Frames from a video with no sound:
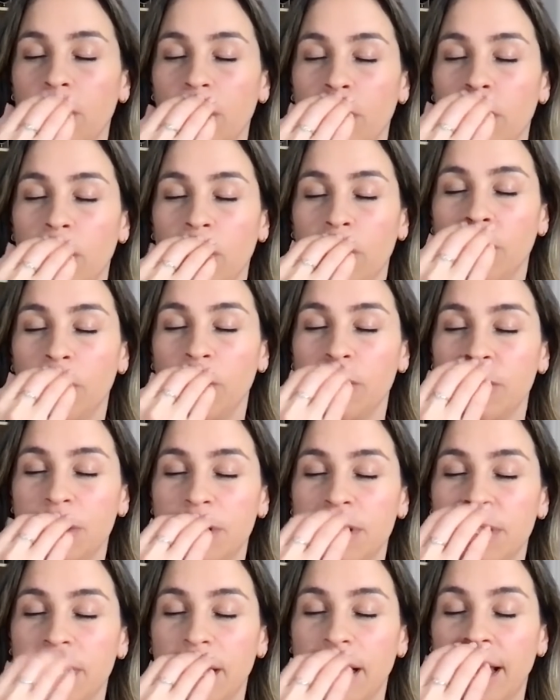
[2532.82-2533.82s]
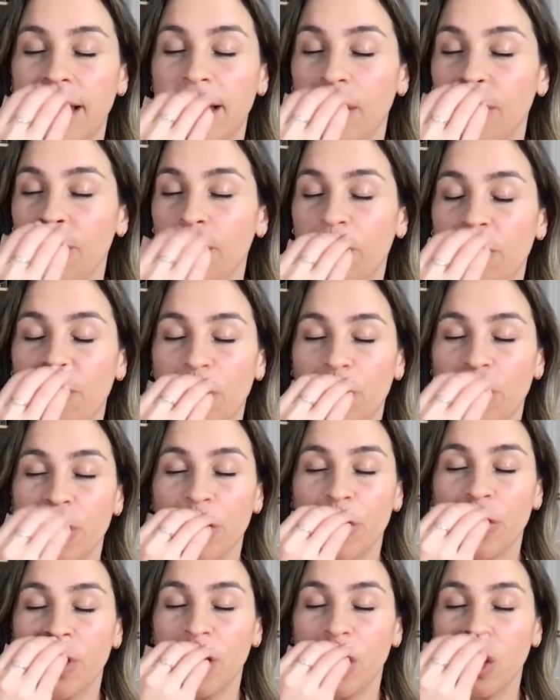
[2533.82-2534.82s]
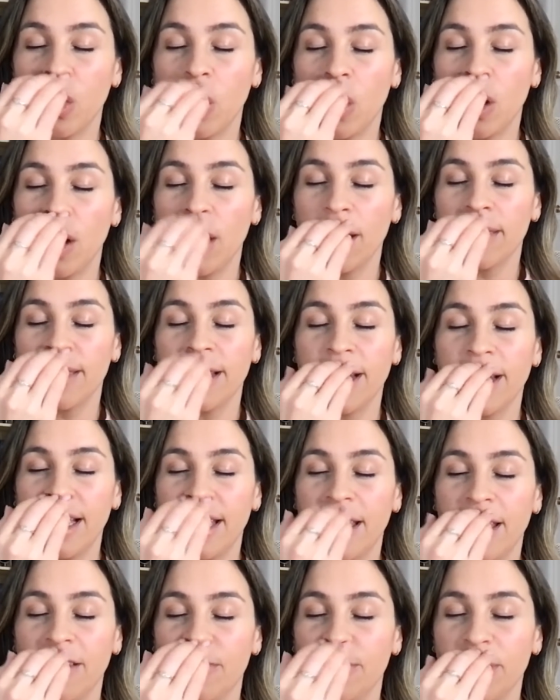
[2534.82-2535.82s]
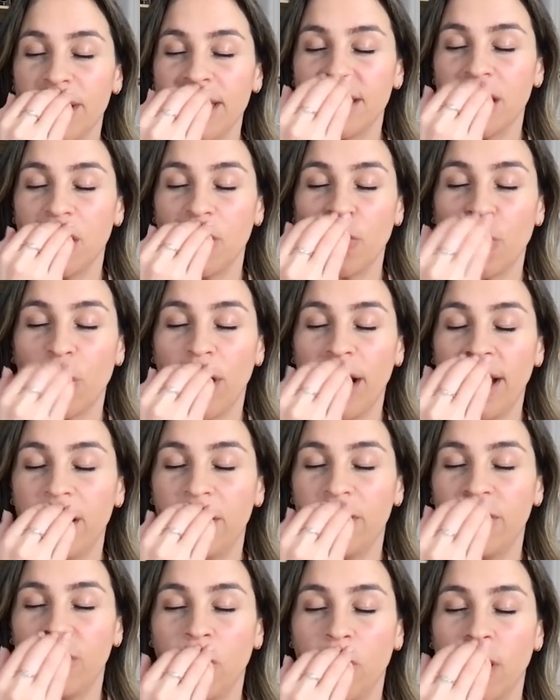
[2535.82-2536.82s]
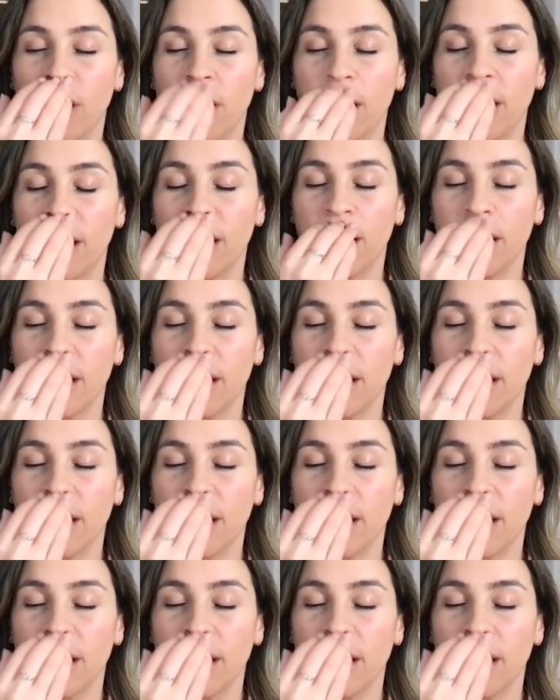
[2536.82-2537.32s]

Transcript: the nose, and I'm further along than I give myself credit for.